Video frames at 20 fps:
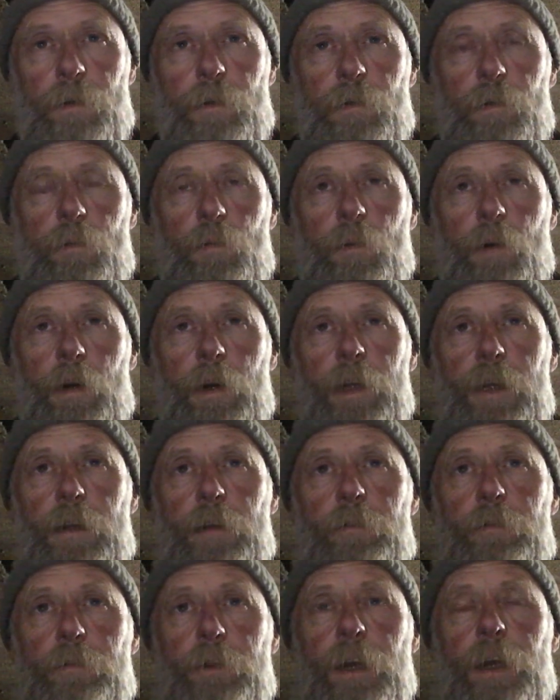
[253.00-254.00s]
what in
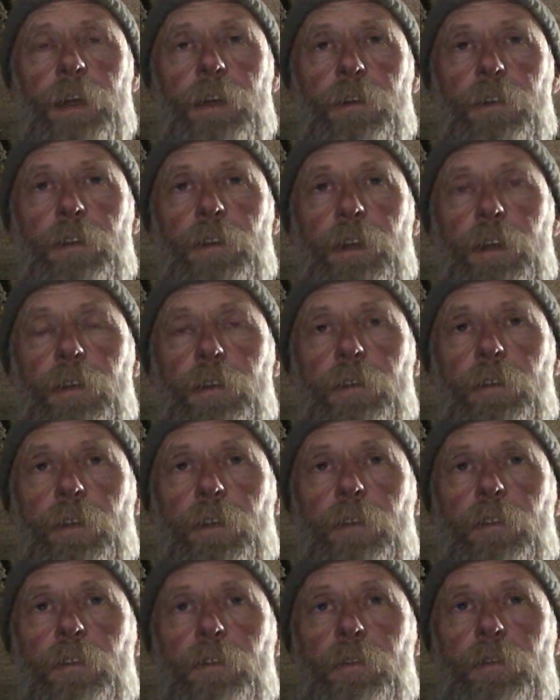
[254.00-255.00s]
effect is
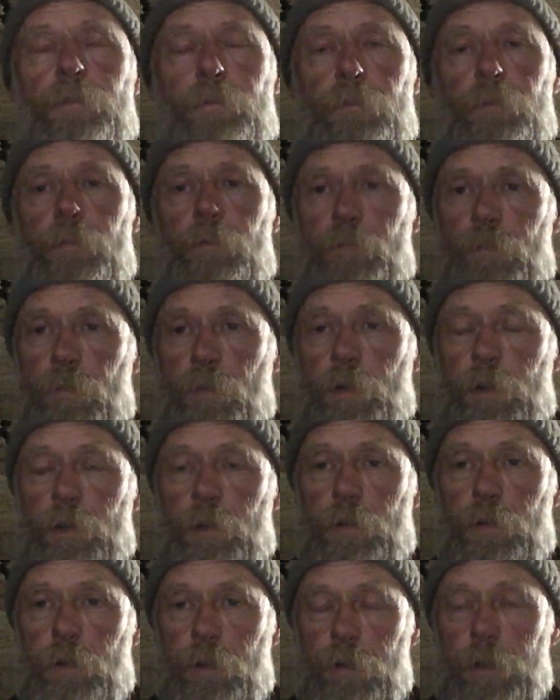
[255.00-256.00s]
what
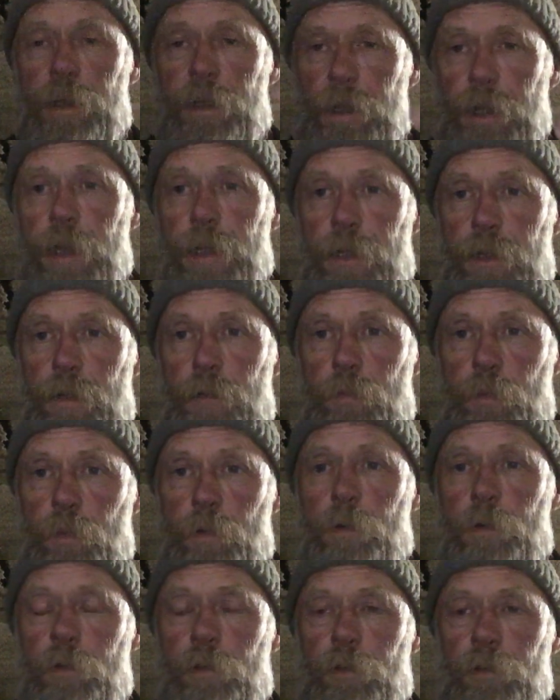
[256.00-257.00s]
you're looking at in the
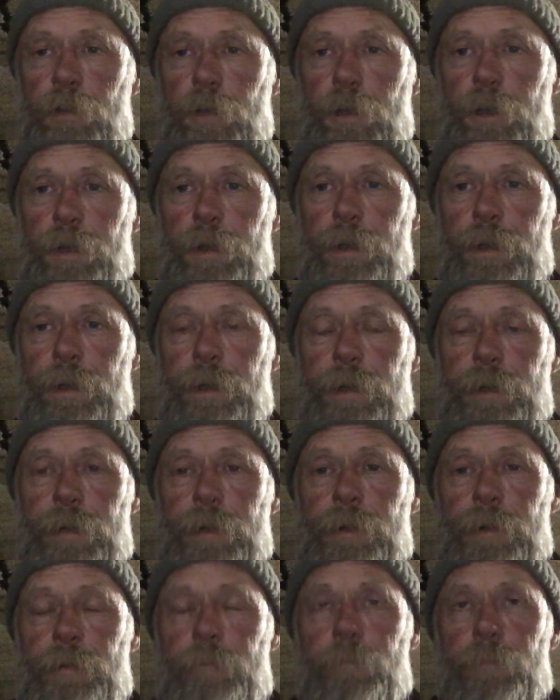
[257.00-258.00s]
water.
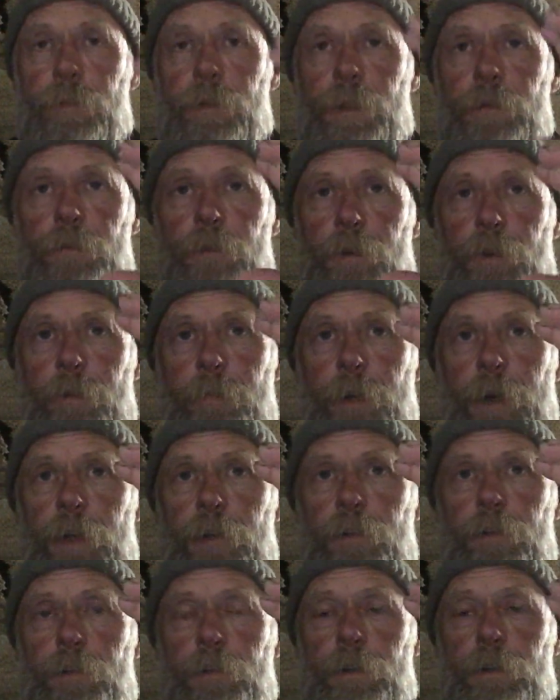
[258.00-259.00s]
If you
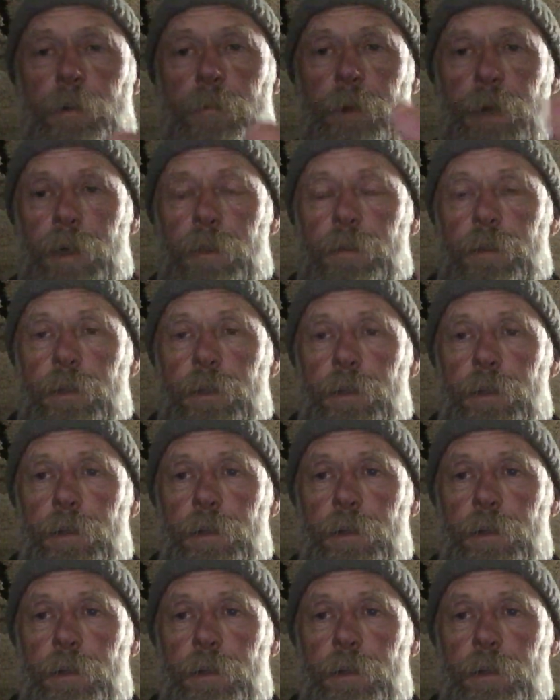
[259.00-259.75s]
imagine the magnet